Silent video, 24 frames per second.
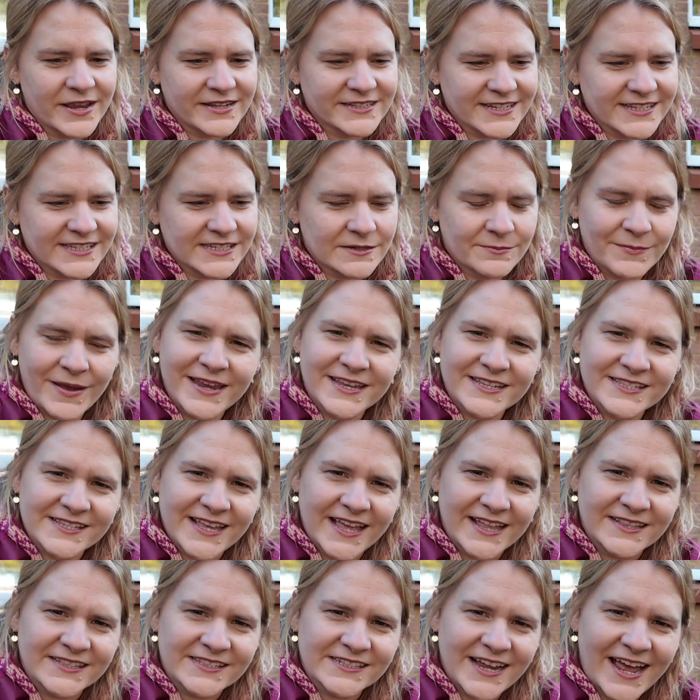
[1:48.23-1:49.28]
does it make
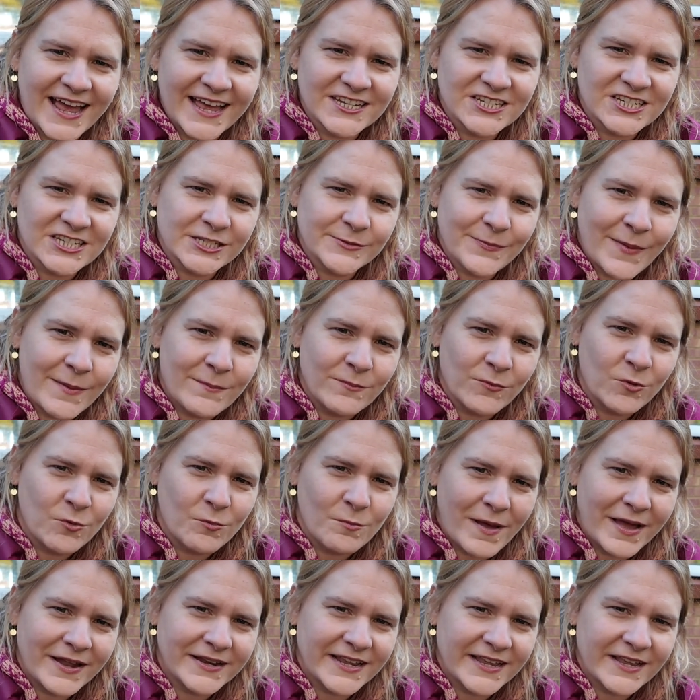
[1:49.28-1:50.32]
sense to actually spend more
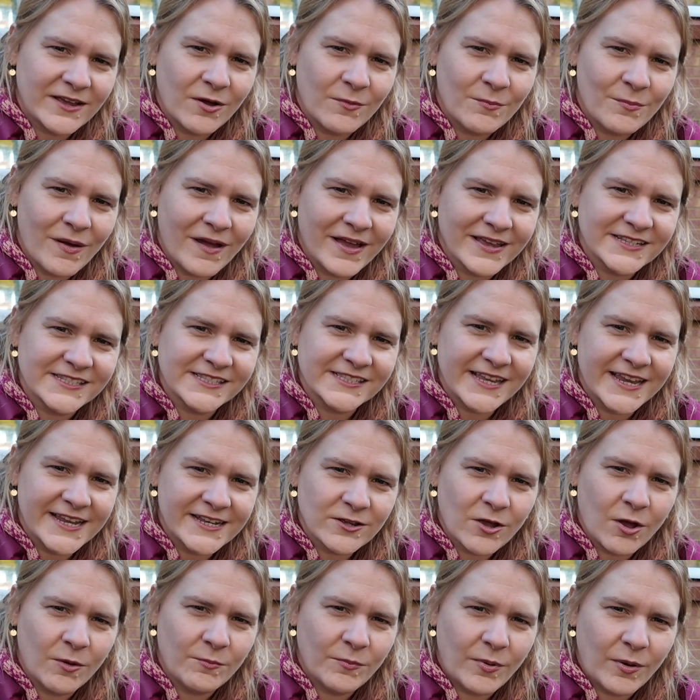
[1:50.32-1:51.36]
money on buying
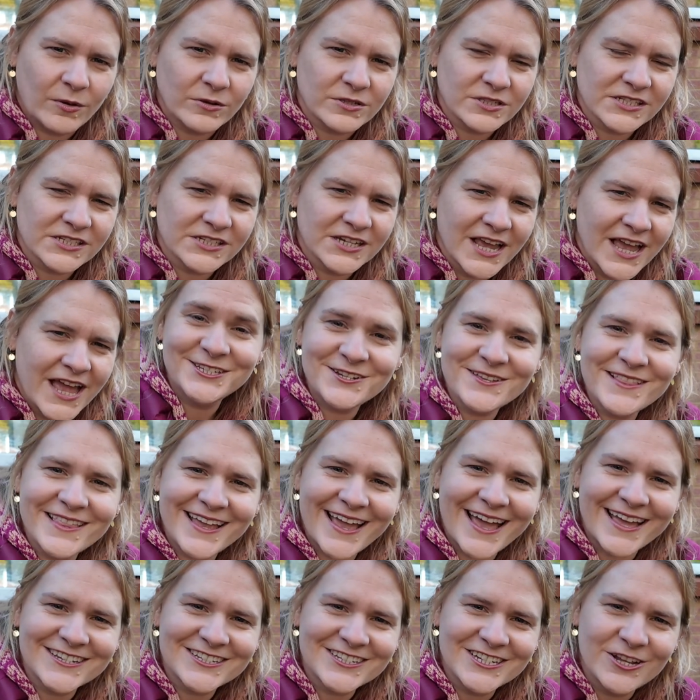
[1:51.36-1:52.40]
seed compost? Do
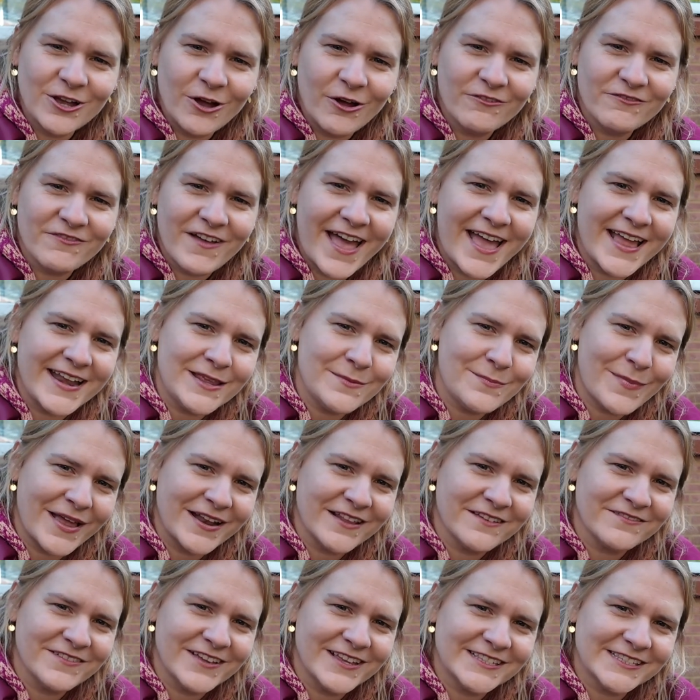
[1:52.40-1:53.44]
they actually offer any
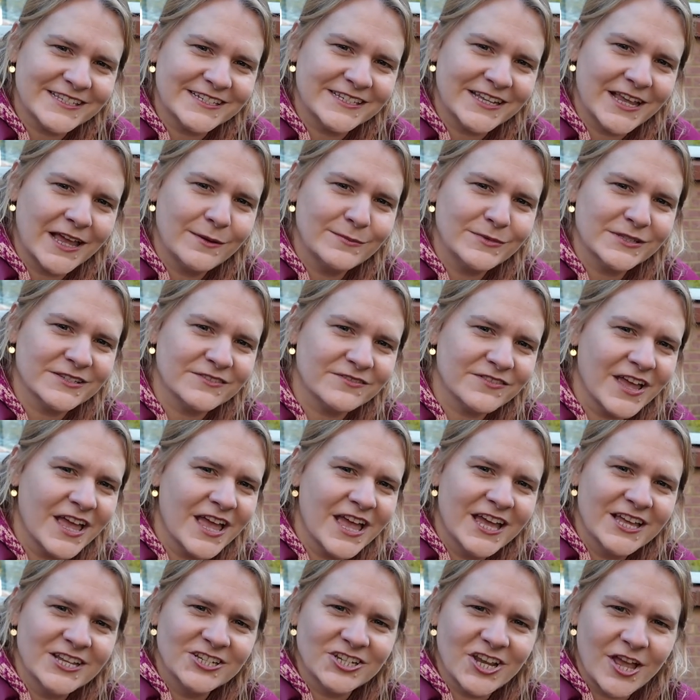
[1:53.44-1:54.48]
benefits in terms of
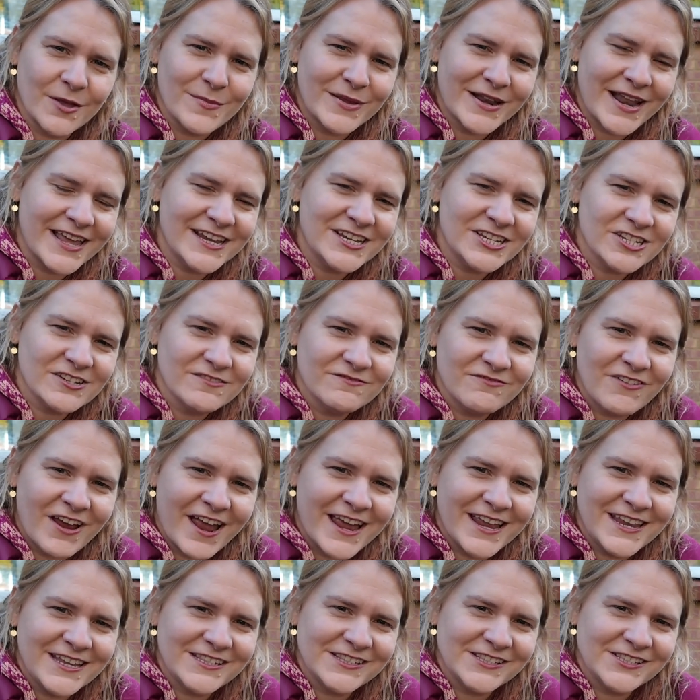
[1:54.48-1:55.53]
germination
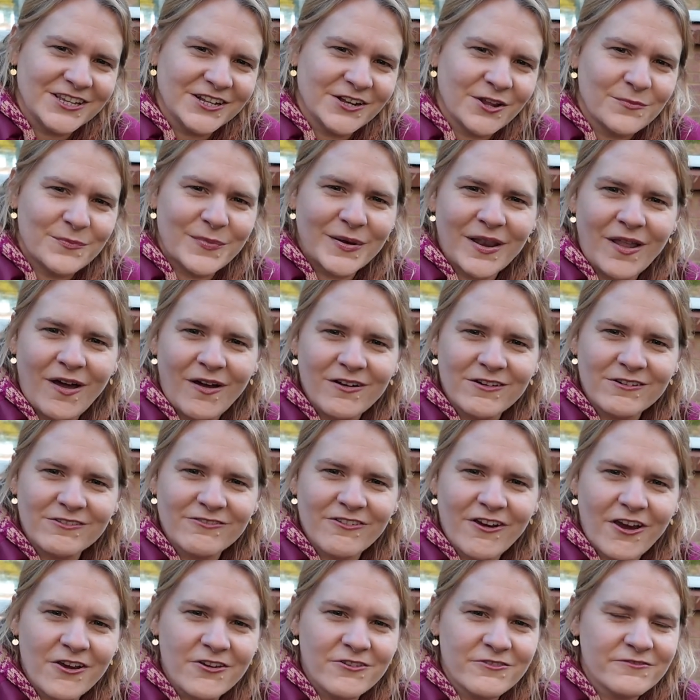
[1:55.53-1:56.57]
rates, plant
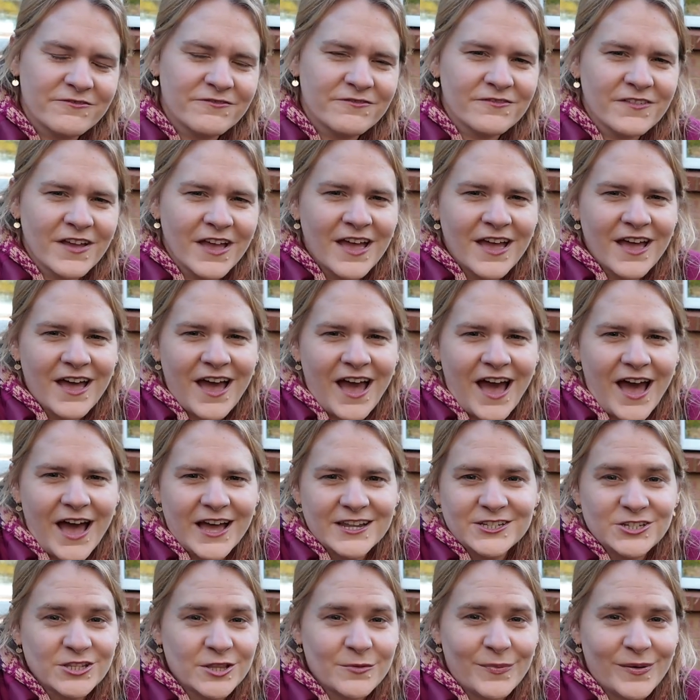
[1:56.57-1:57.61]
growth?
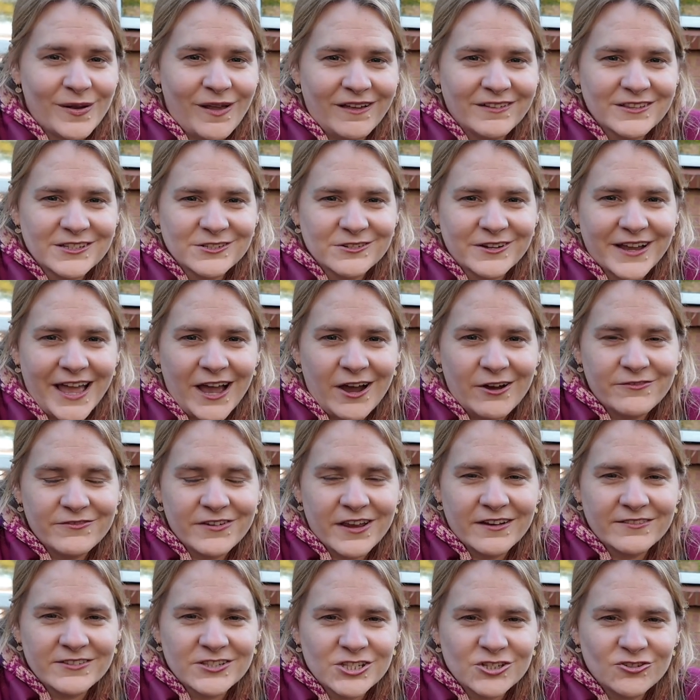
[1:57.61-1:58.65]
Do the plants look
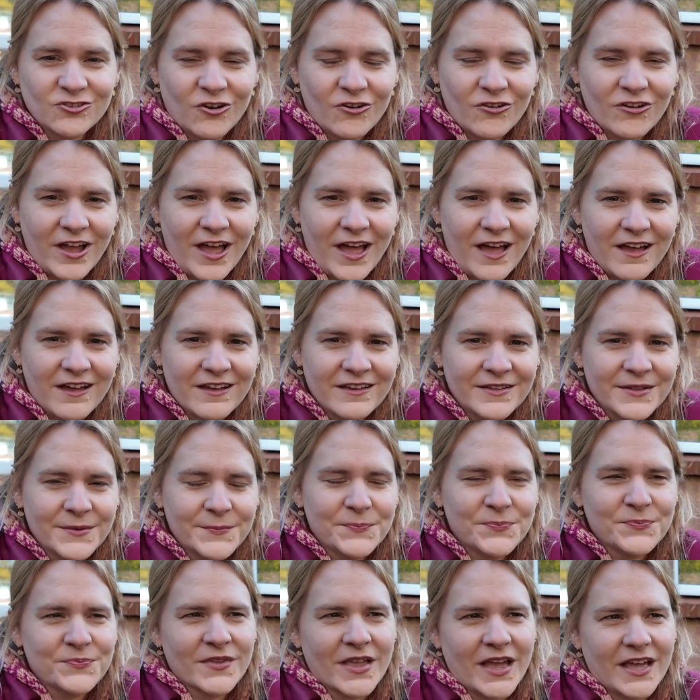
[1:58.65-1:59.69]
healthier and stronger?
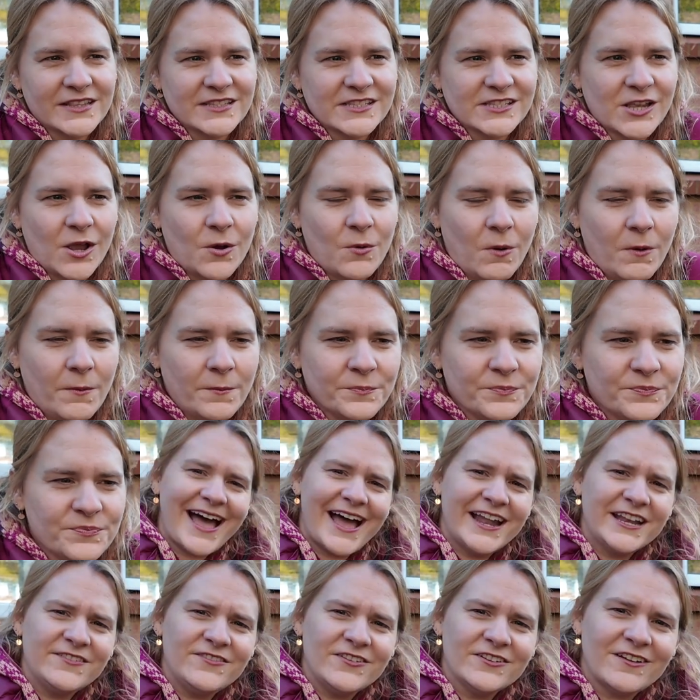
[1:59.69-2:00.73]
And so on.
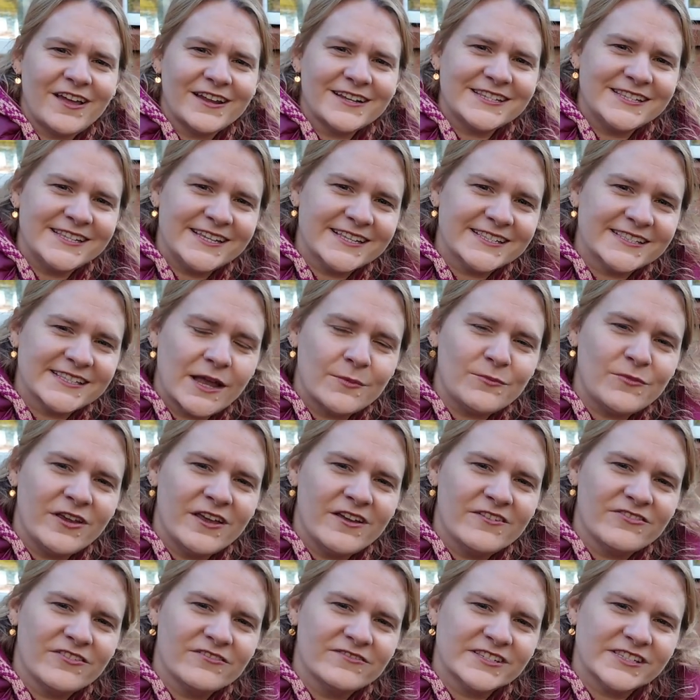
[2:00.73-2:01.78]
And if you'd like to see a
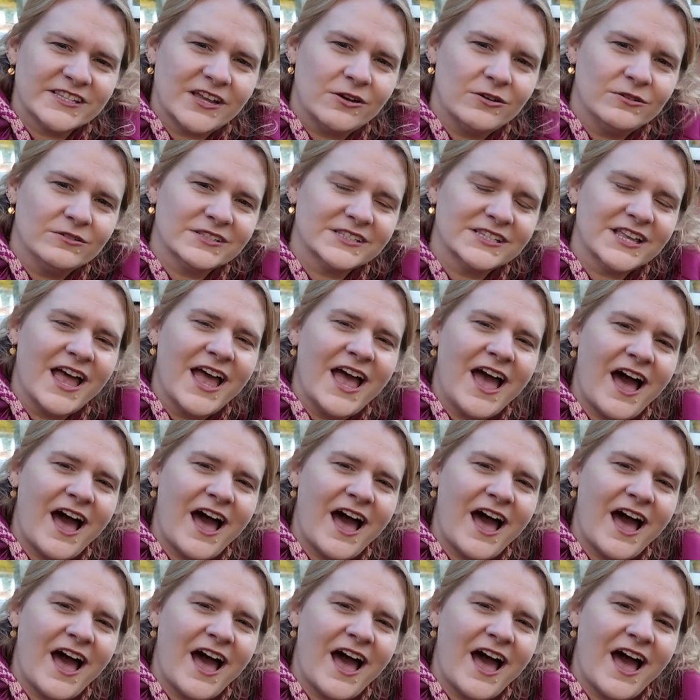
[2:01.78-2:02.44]
summary of the results,